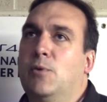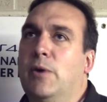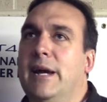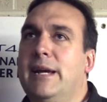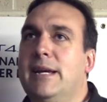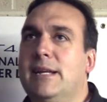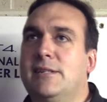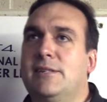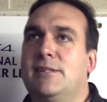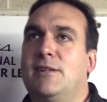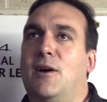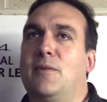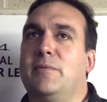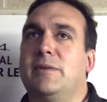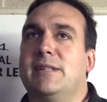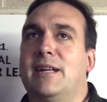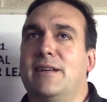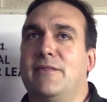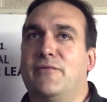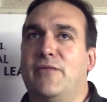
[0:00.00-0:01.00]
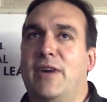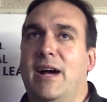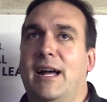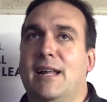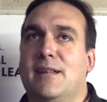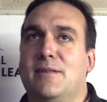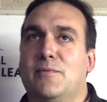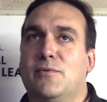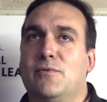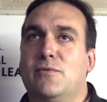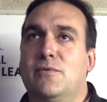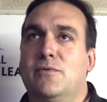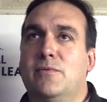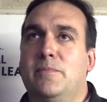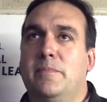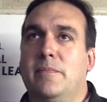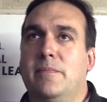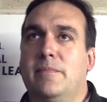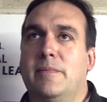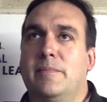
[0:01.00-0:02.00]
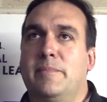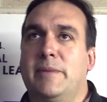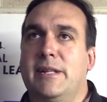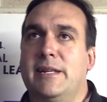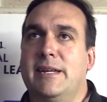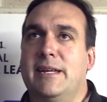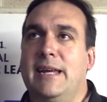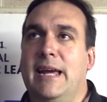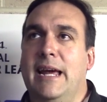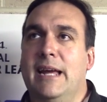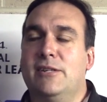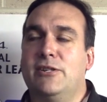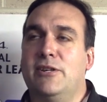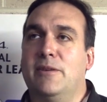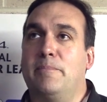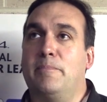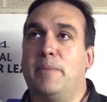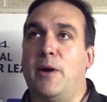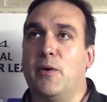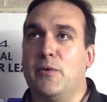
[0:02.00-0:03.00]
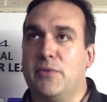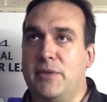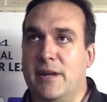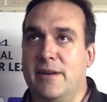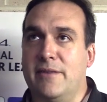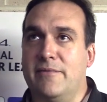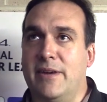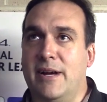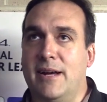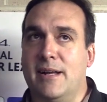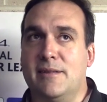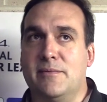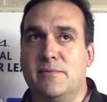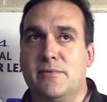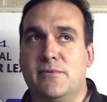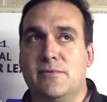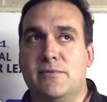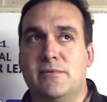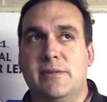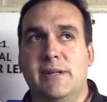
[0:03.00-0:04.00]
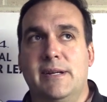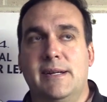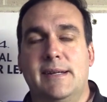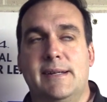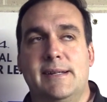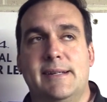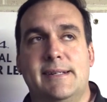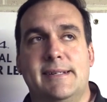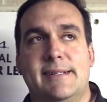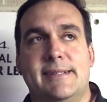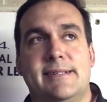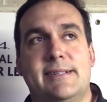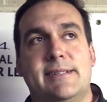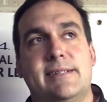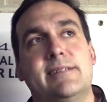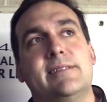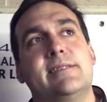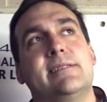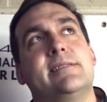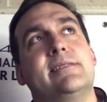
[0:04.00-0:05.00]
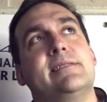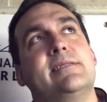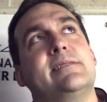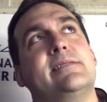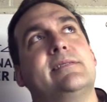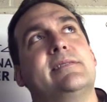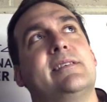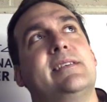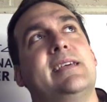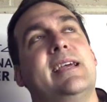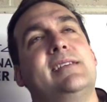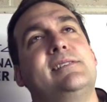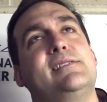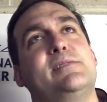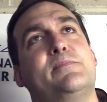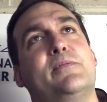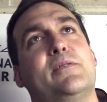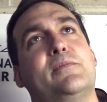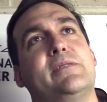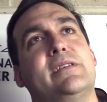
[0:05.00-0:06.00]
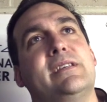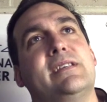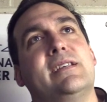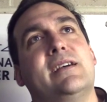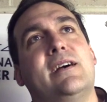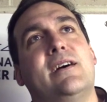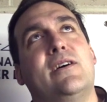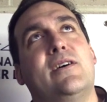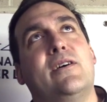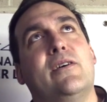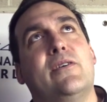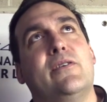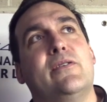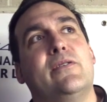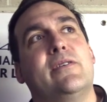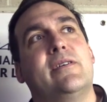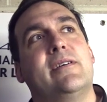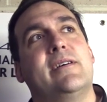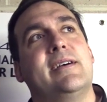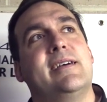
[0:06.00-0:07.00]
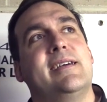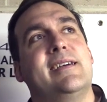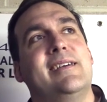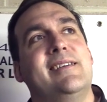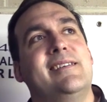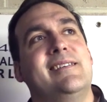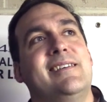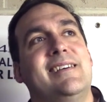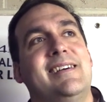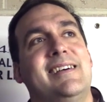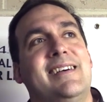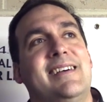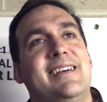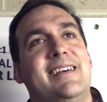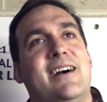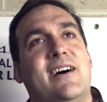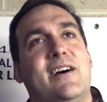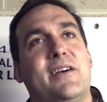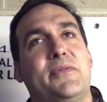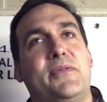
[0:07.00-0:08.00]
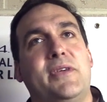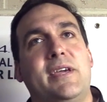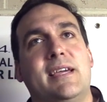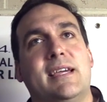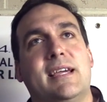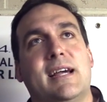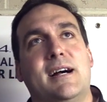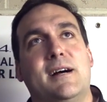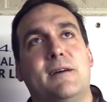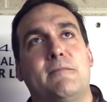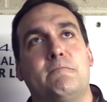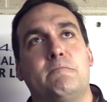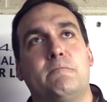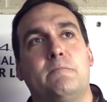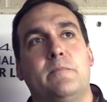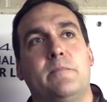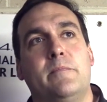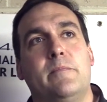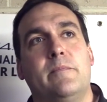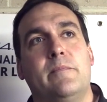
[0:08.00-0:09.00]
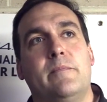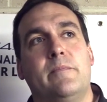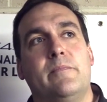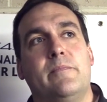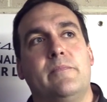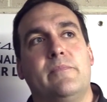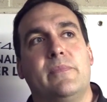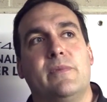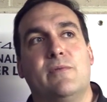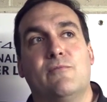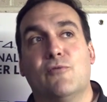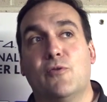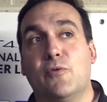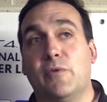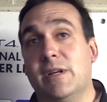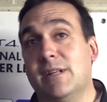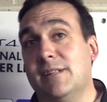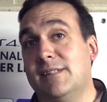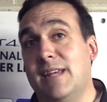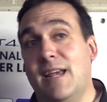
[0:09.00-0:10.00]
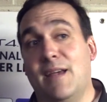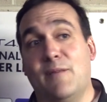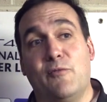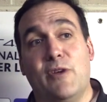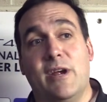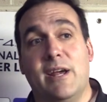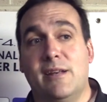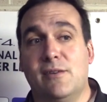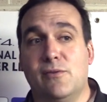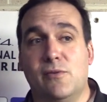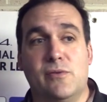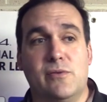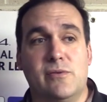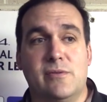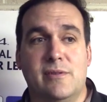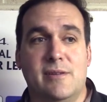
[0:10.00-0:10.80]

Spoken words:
Heggie just told me he's unavailable. Billy and Hedgie are both unavailable. So the answer's probably no. I think... Rui and Sam Randall,